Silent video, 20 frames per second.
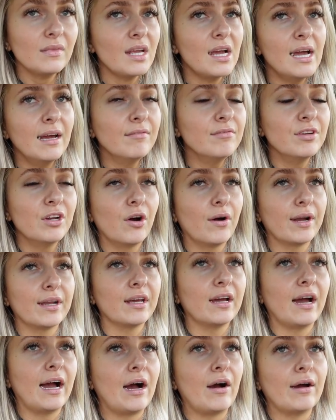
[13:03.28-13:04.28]
I have no
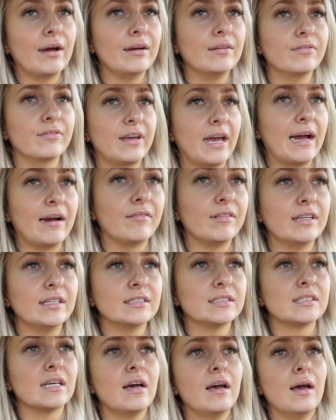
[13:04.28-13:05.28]
idea how I have
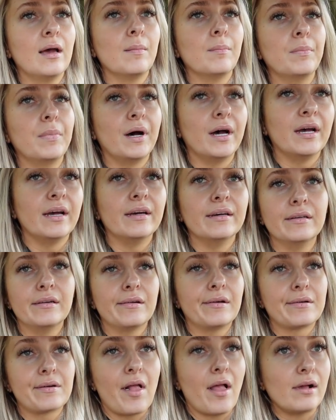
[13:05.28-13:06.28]
cavities, but
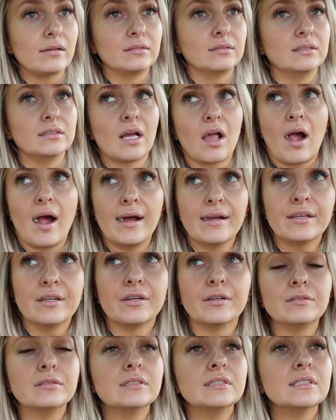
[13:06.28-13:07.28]
I
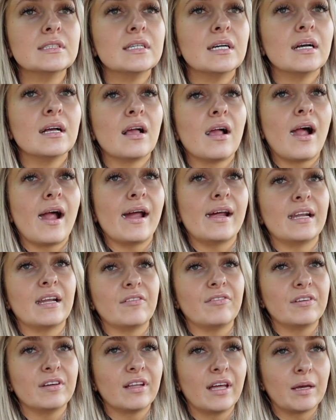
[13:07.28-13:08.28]
do. And
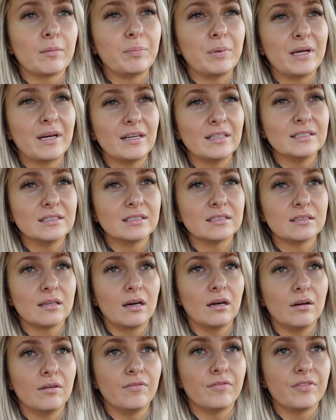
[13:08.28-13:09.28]
I feel like because
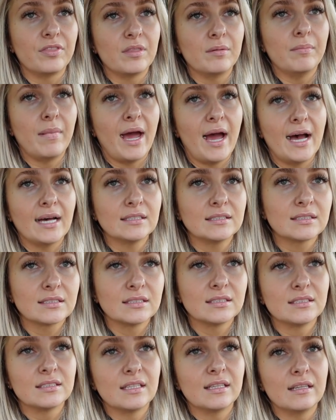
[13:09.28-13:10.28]
of the
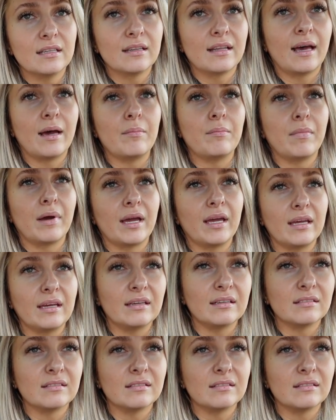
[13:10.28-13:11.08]
masks that I